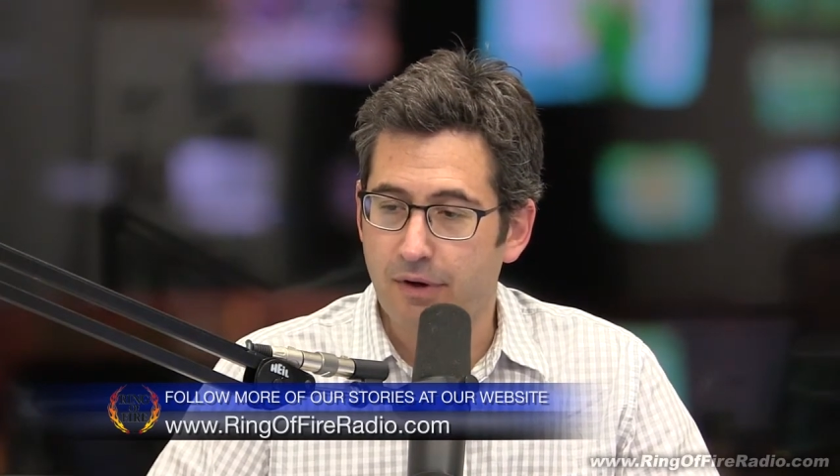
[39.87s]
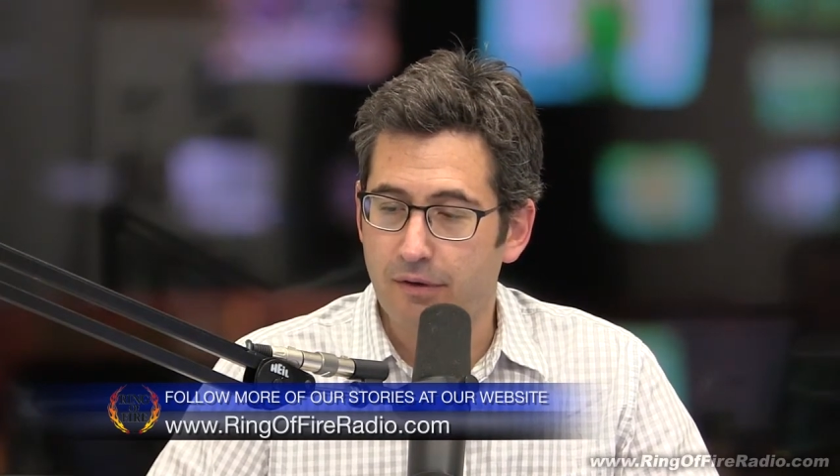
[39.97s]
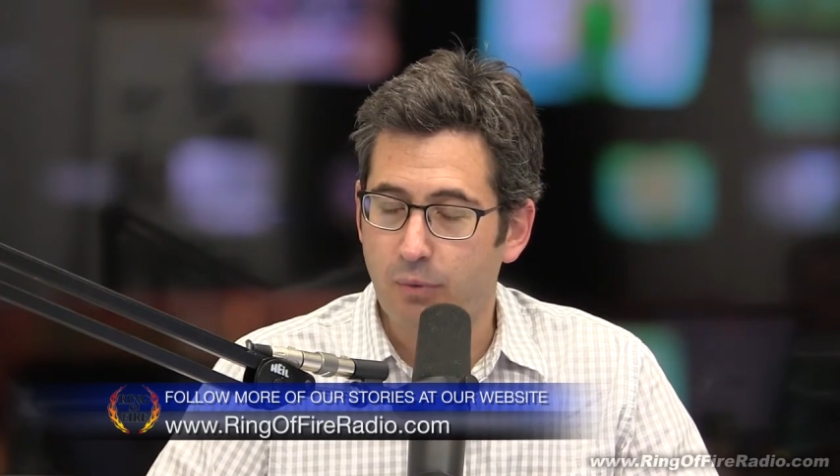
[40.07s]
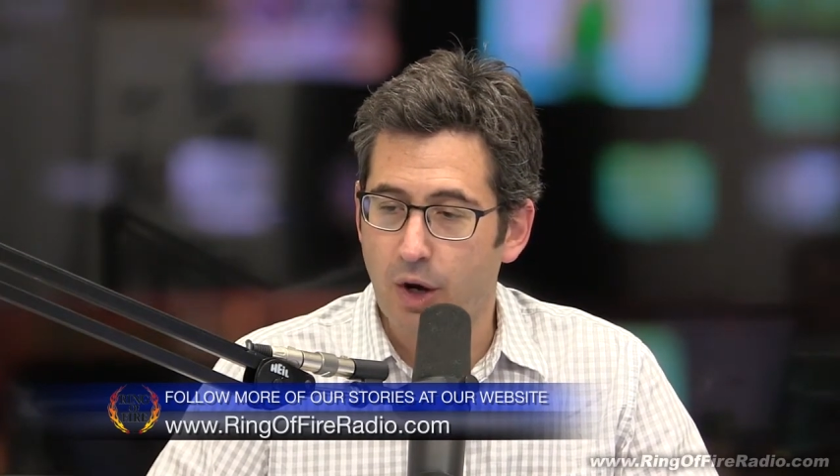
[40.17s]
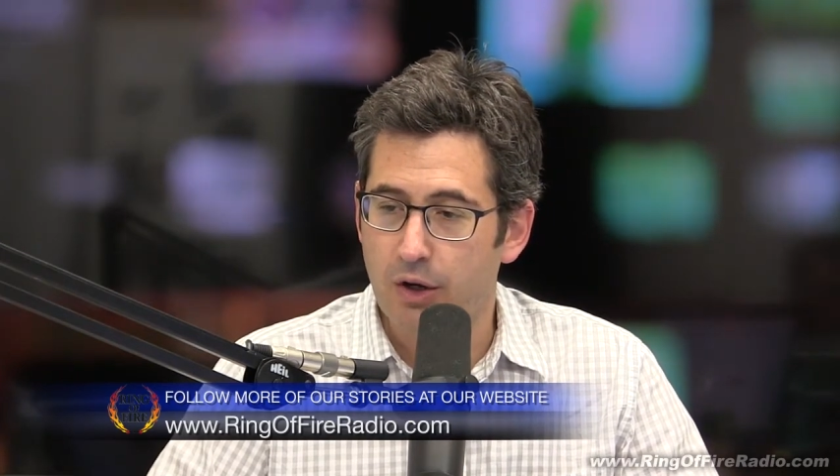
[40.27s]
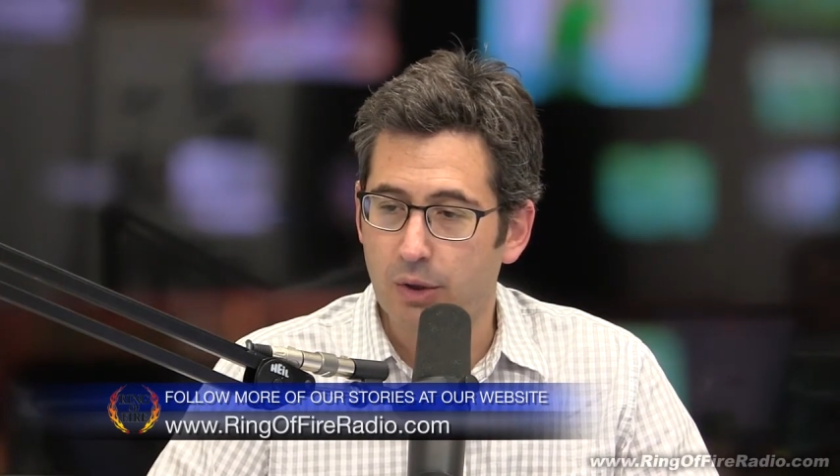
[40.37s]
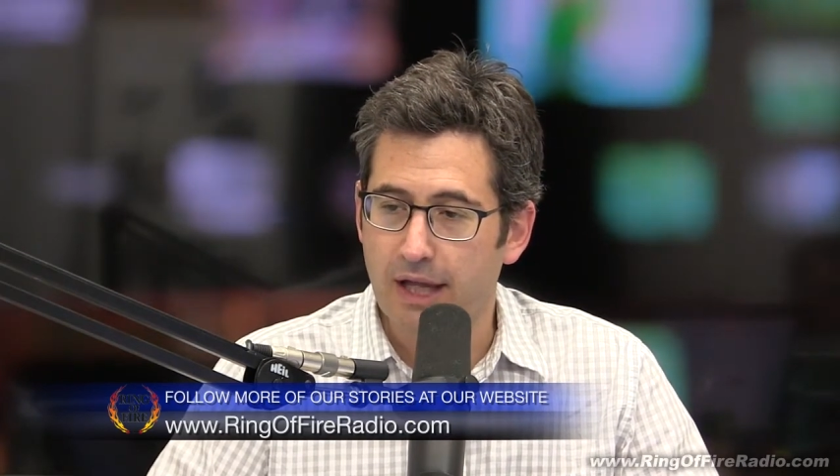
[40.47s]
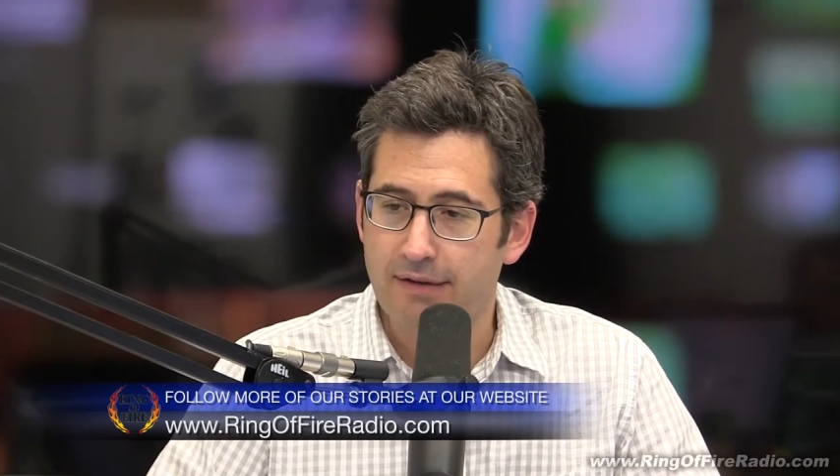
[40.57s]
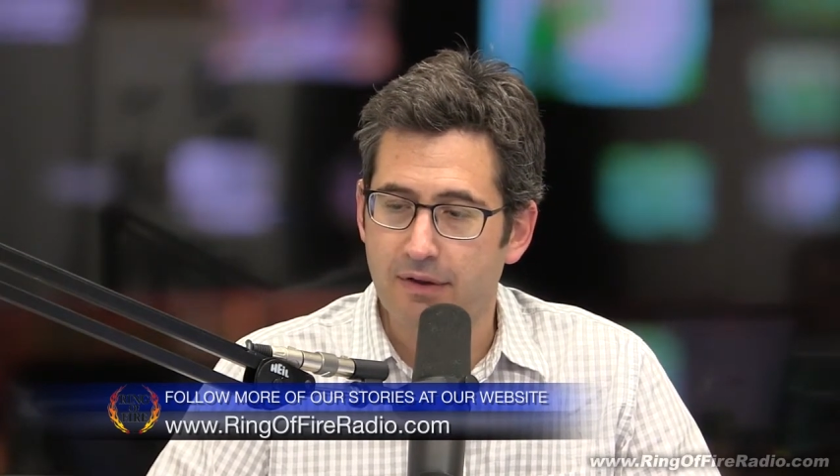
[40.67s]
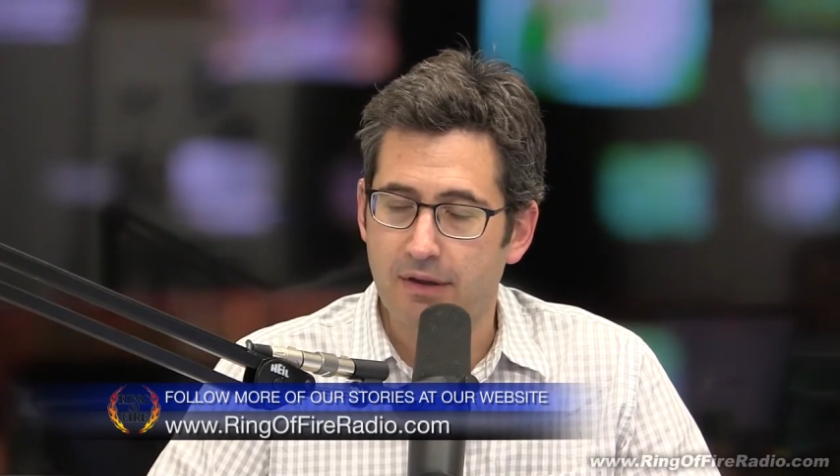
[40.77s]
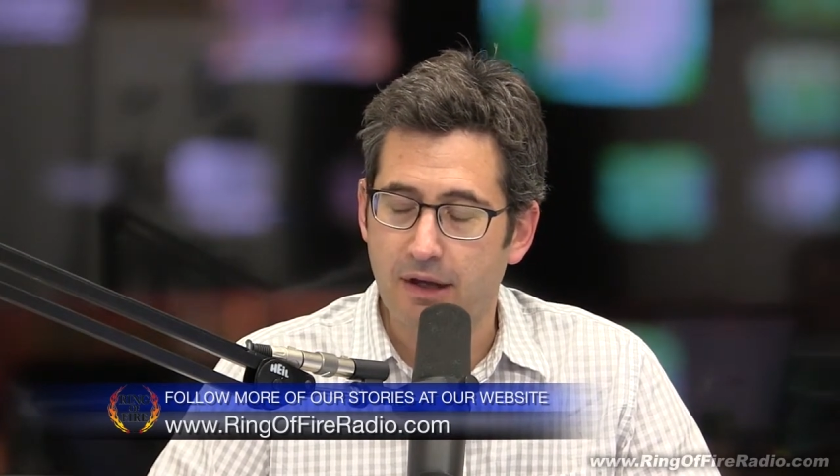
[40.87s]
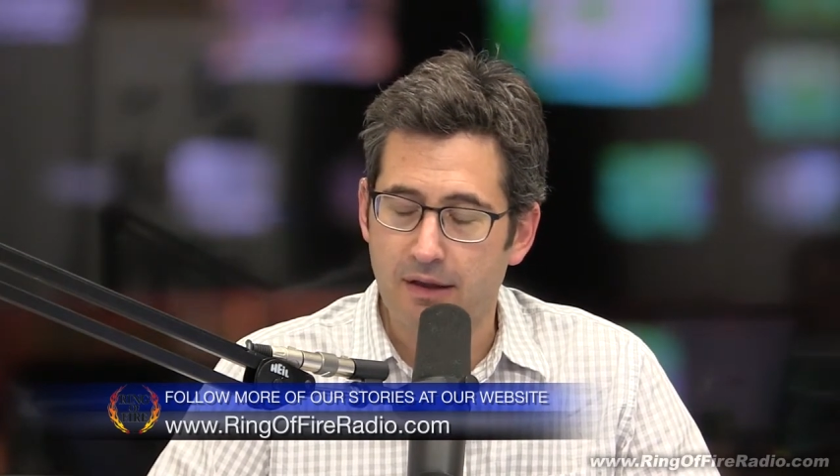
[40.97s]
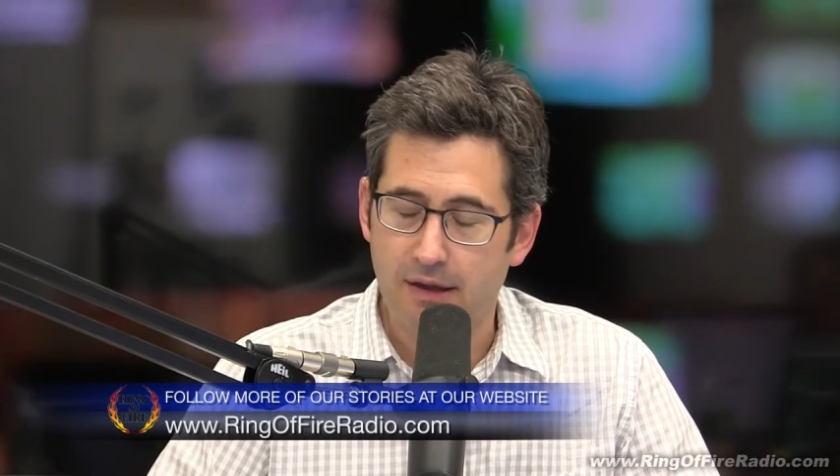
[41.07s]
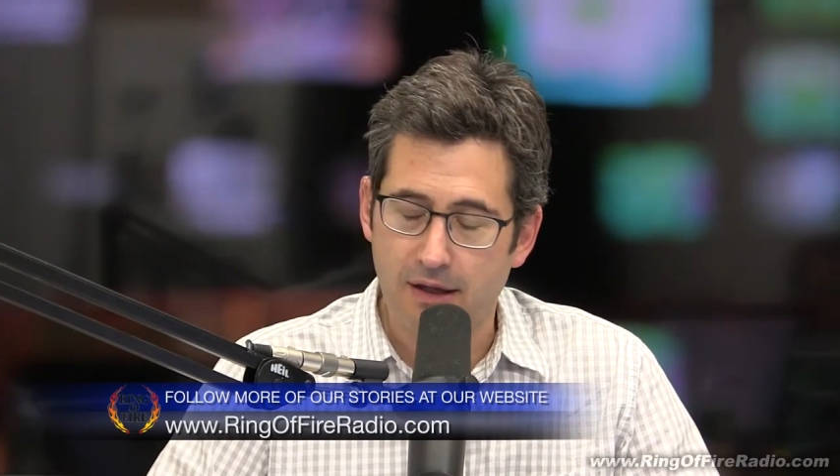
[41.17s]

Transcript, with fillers: of where you live and the and,